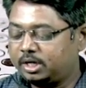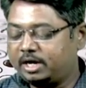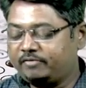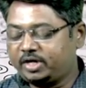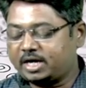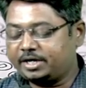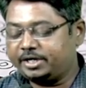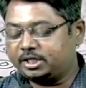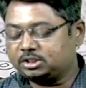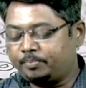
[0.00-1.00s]
Every
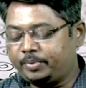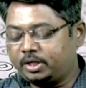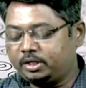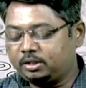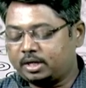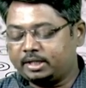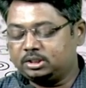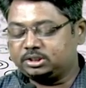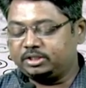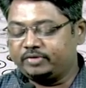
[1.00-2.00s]
candidate appearing at the
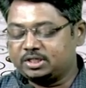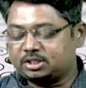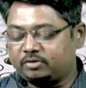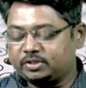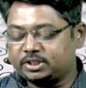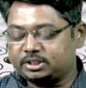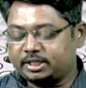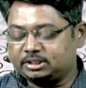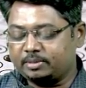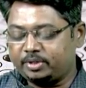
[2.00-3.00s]
civil services
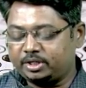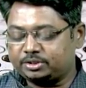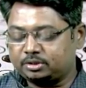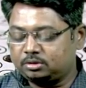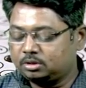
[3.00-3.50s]
examination